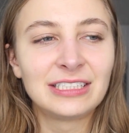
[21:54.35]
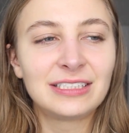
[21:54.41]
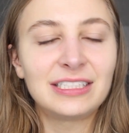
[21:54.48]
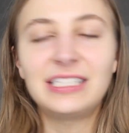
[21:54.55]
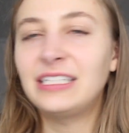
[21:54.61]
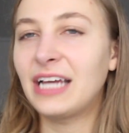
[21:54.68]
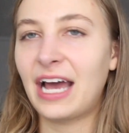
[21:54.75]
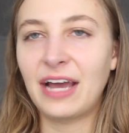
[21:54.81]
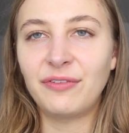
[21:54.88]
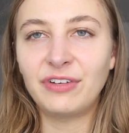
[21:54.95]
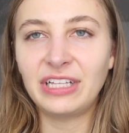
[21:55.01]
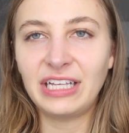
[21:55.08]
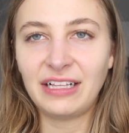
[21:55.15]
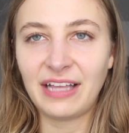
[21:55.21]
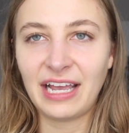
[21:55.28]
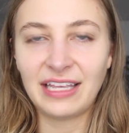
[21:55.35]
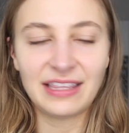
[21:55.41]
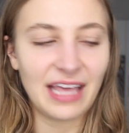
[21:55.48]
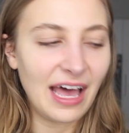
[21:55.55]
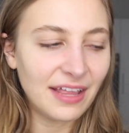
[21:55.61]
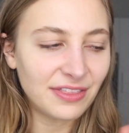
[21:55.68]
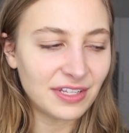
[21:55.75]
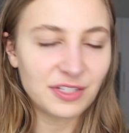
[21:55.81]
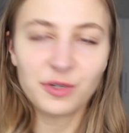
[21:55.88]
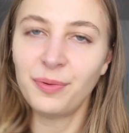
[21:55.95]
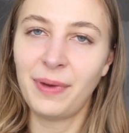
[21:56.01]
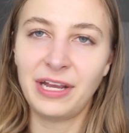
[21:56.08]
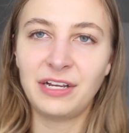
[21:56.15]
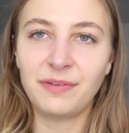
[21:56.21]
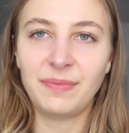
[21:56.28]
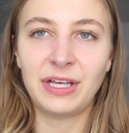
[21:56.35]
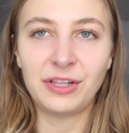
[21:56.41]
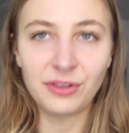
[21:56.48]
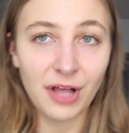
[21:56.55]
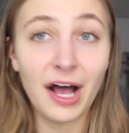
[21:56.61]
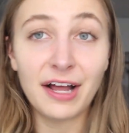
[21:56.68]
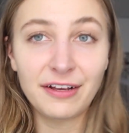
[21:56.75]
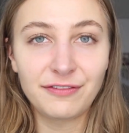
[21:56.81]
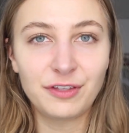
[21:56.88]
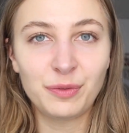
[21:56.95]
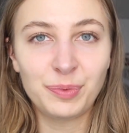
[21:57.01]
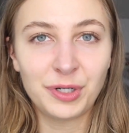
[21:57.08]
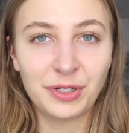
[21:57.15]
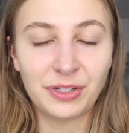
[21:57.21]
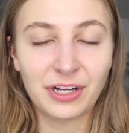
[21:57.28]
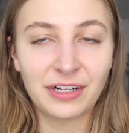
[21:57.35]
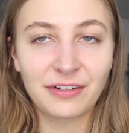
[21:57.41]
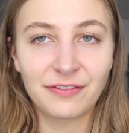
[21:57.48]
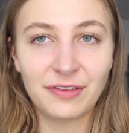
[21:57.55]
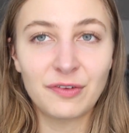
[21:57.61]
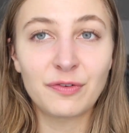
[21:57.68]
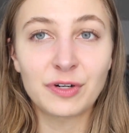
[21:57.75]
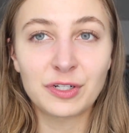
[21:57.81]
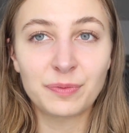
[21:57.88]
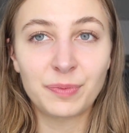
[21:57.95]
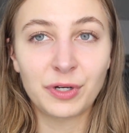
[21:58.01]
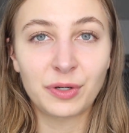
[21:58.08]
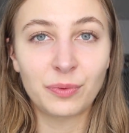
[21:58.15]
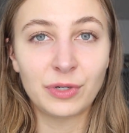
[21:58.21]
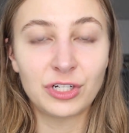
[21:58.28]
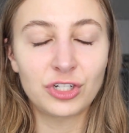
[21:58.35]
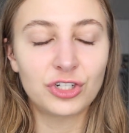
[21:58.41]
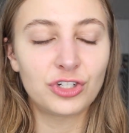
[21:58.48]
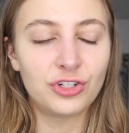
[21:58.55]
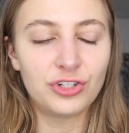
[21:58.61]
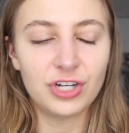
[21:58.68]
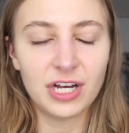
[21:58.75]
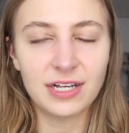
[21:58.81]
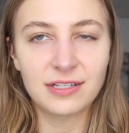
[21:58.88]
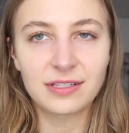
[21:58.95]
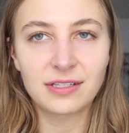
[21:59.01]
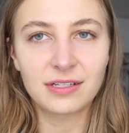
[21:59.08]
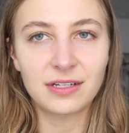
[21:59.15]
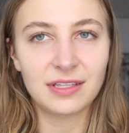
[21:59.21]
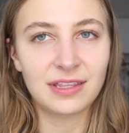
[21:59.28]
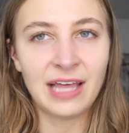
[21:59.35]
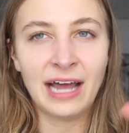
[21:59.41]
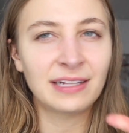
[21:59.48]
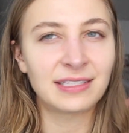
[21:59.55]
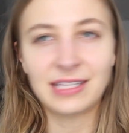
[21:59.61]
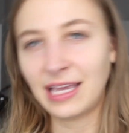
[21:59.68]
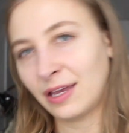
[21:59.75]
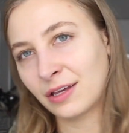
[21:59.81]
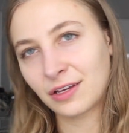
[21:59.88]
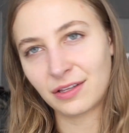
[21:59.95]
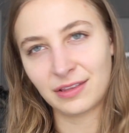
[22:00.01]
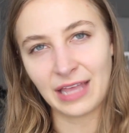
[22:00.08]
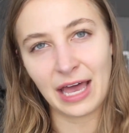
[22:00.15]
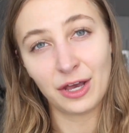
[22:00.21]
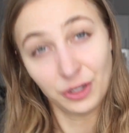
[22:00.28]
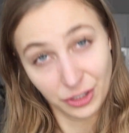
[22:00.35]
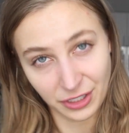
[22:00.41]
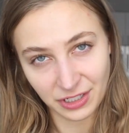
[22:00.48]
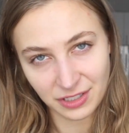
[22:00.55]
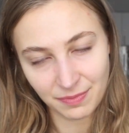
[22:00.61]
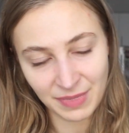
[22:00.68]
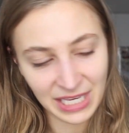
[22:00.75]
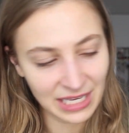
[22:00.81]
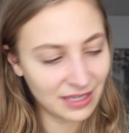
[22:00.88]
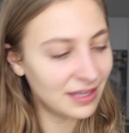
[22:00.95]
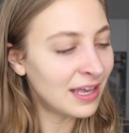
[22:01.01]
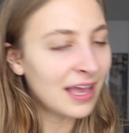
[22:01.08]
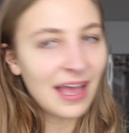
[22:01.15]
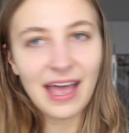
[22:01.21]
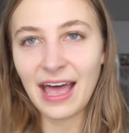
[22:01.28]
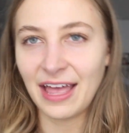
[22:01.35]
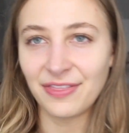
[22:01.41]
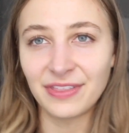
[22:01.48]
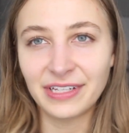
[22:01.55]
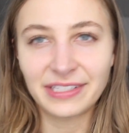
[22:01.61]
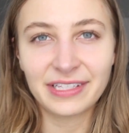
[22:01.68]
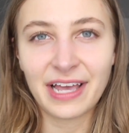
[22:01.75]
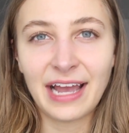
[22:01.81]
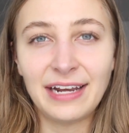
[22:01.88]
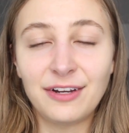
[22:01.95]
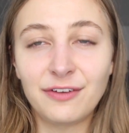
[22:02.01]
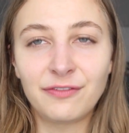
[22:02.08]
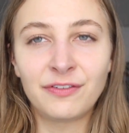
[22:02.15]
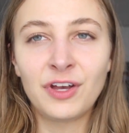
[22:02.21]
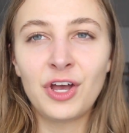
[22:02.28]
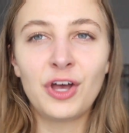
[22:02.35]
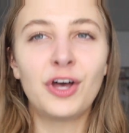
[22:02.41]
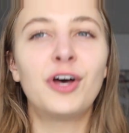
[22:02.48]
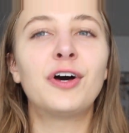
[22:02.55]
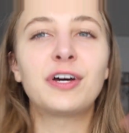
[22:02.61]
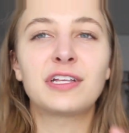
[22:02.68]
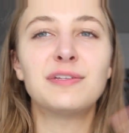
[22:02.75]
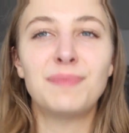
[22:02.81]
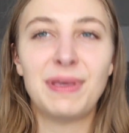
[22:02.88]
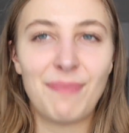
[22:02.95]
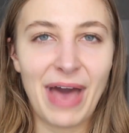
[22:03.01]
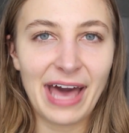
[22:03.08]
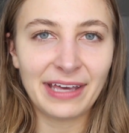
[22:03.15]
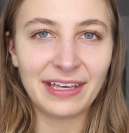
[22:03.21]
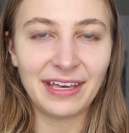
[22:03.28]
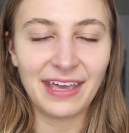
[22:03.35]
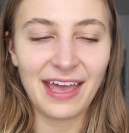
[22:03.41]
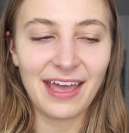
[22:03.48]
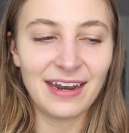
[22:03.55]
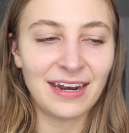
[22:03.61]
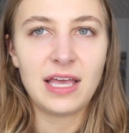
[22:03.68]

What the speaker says: Yeah, I really like that. This reminded me a lot of the prologue of the first book, which just, that hooked me, and this kind of hooked me back again.